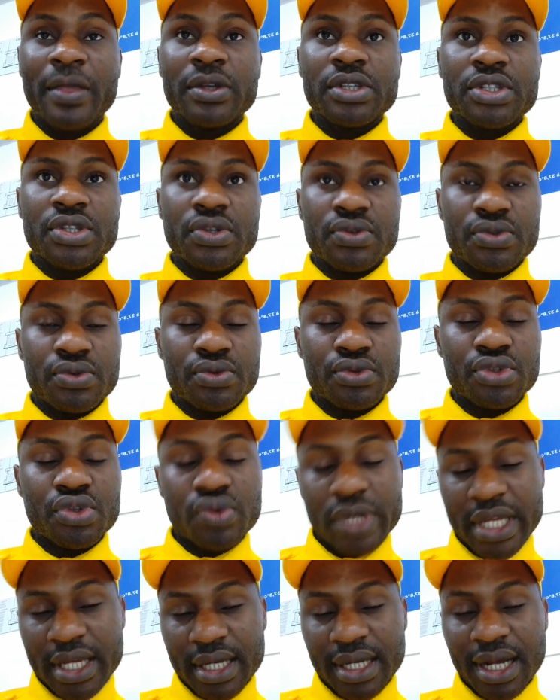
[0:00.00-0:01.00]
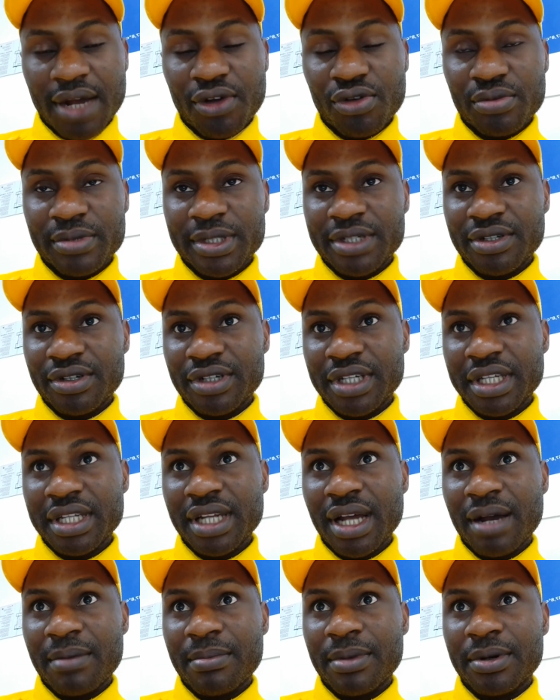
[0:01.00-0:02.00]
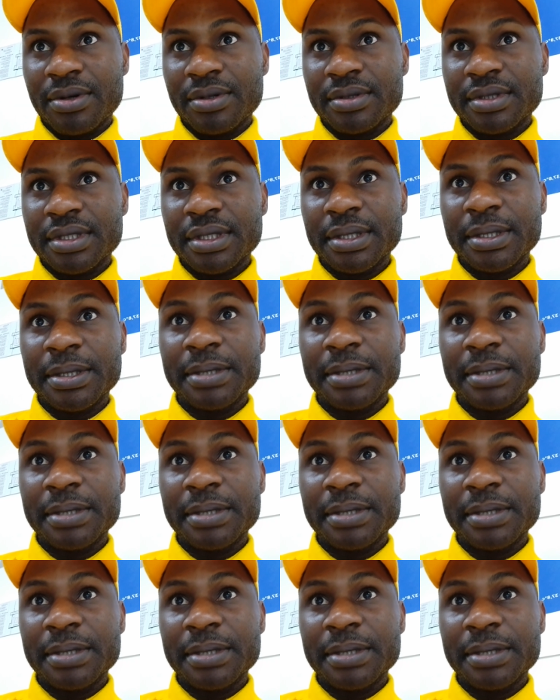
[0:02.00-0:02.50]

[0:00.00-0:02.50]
So today I will be talking about